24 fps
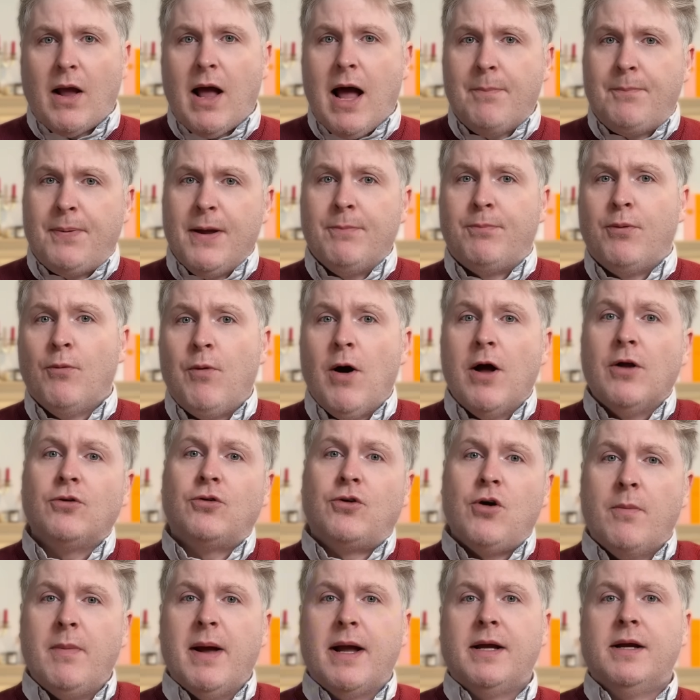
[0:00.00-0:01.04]
people weren't
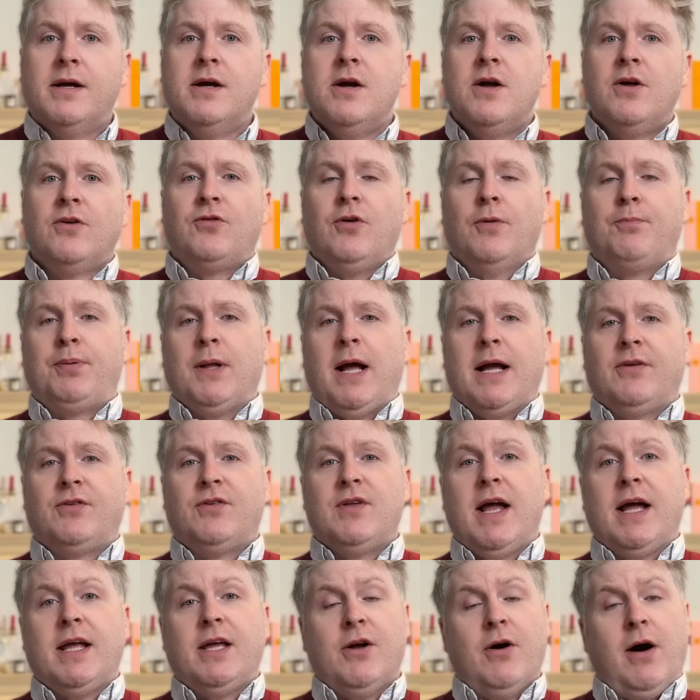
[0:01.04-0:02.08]
coming to a place
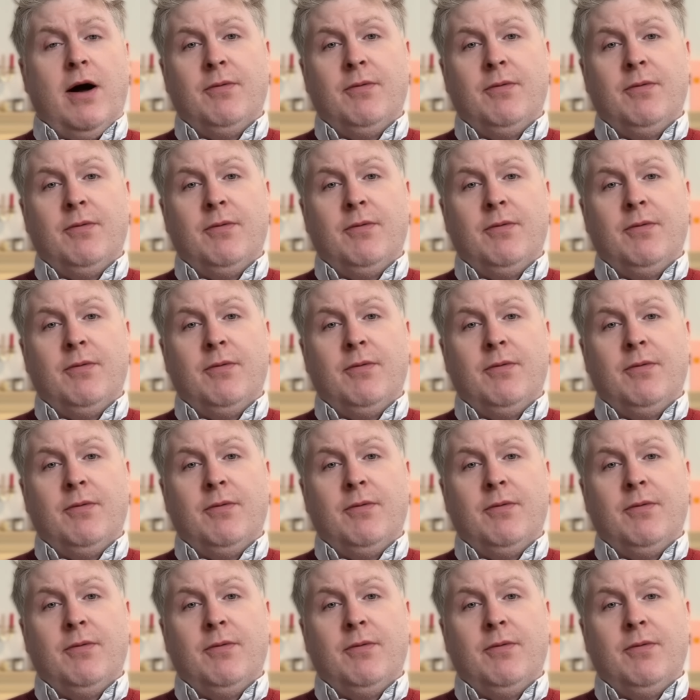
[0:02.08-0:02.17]
near you.